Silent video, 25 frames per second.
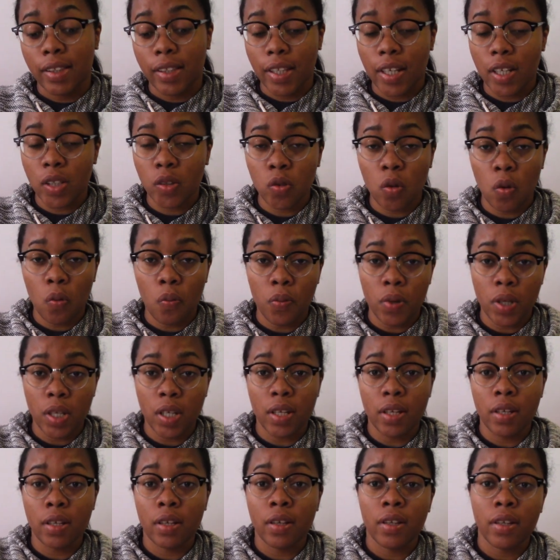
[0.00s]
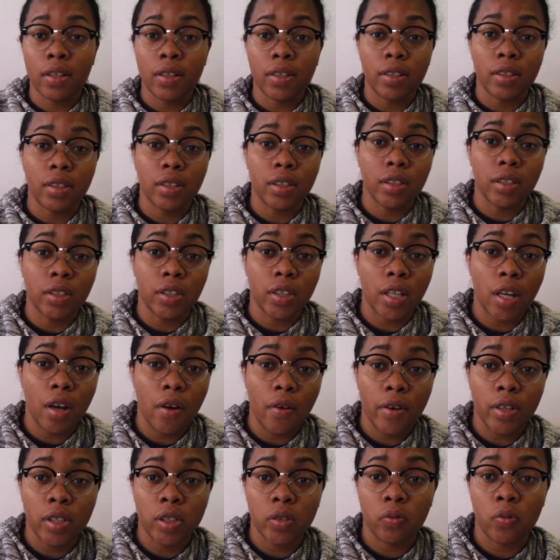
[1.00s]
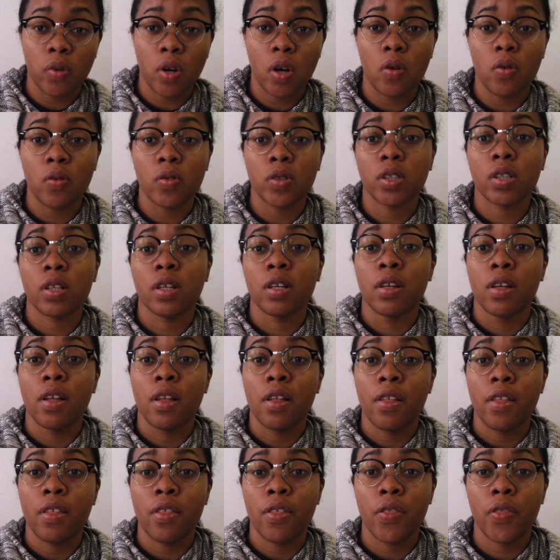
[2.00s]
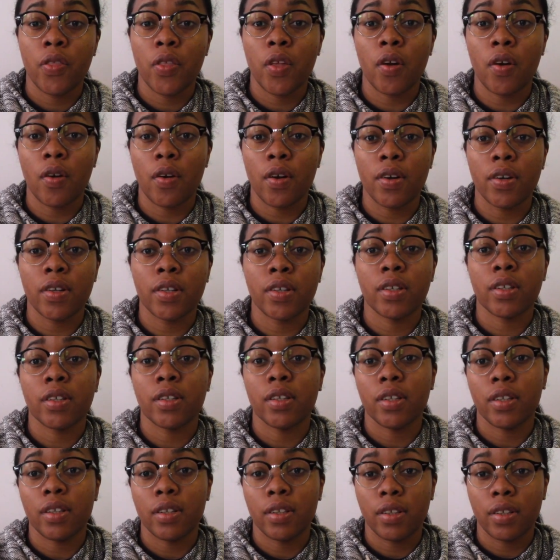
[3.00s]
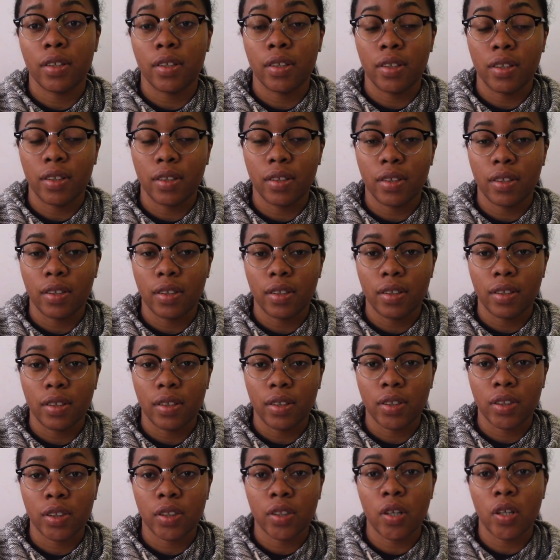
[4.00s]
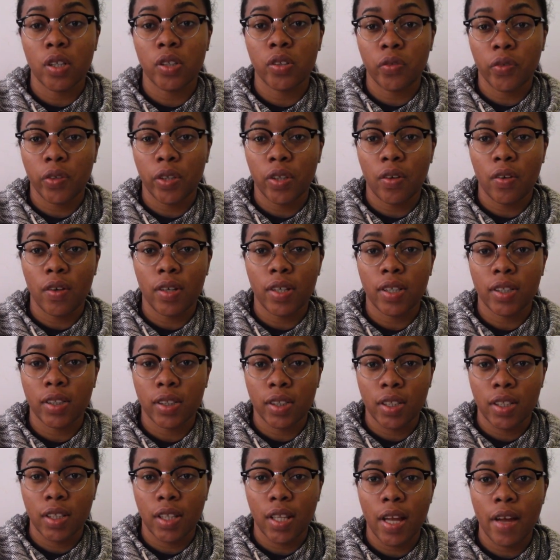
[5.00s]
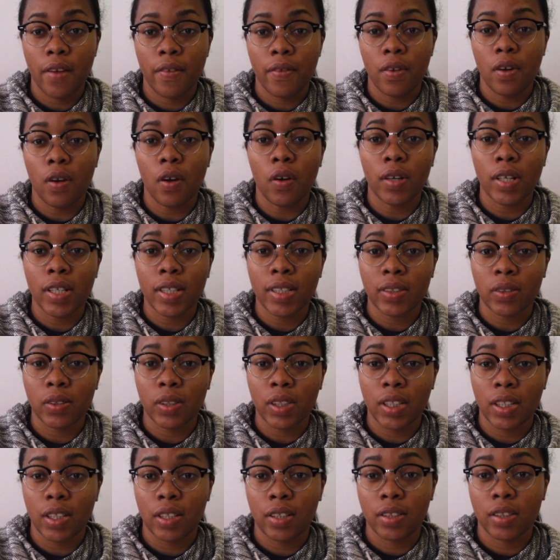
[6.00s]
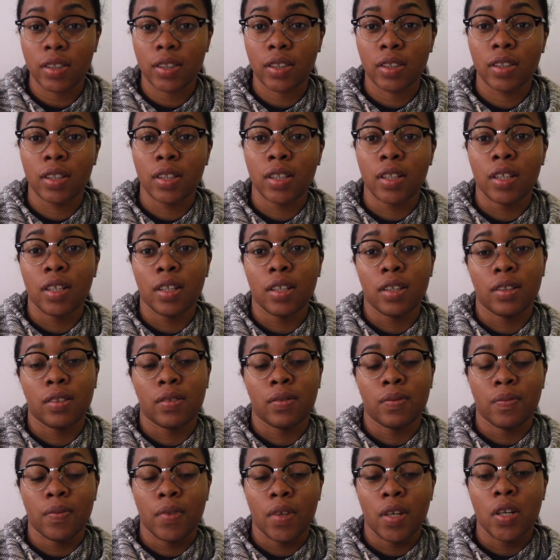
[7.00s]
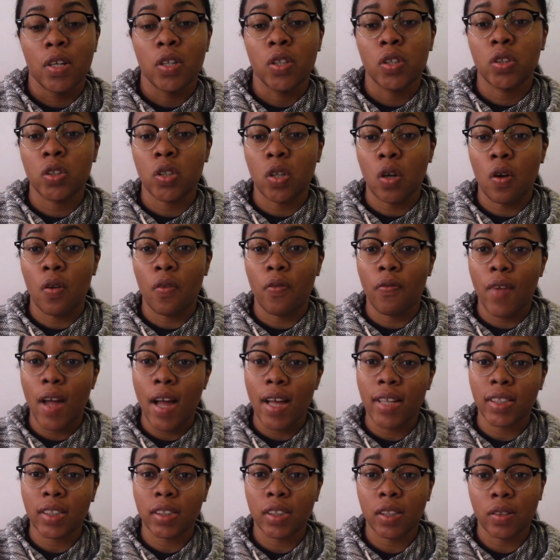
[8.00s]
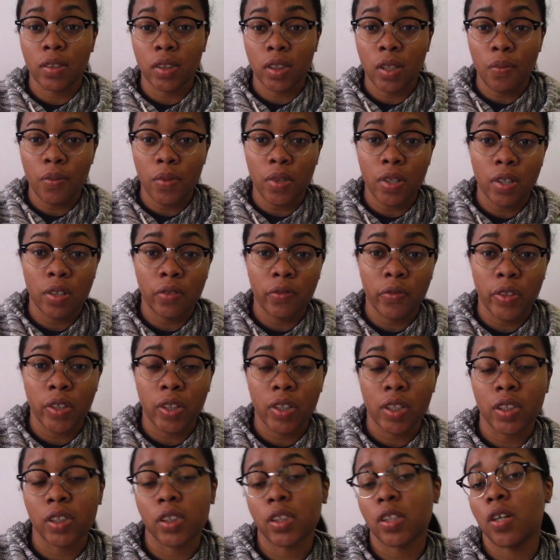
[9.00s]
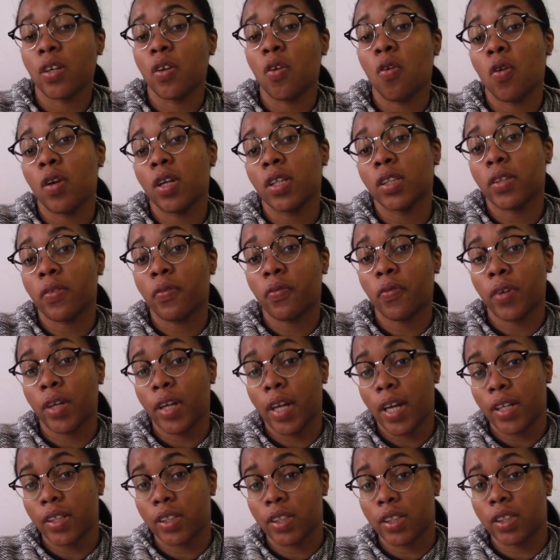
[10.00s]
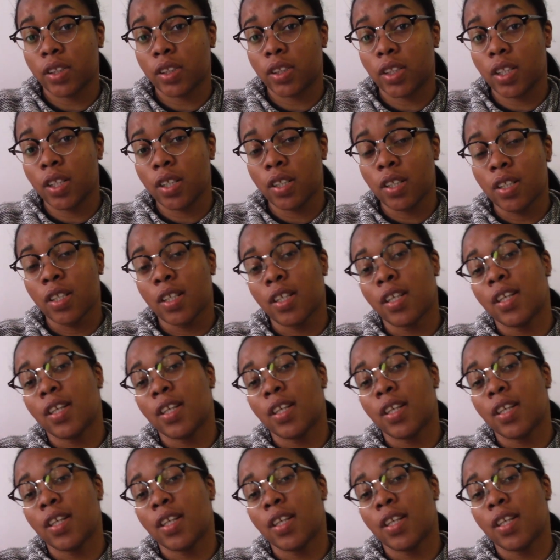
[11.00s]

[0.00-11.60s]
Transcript: this will be Derrick Rose third surgery on his left on his knees. So that's something for concern going into free agency.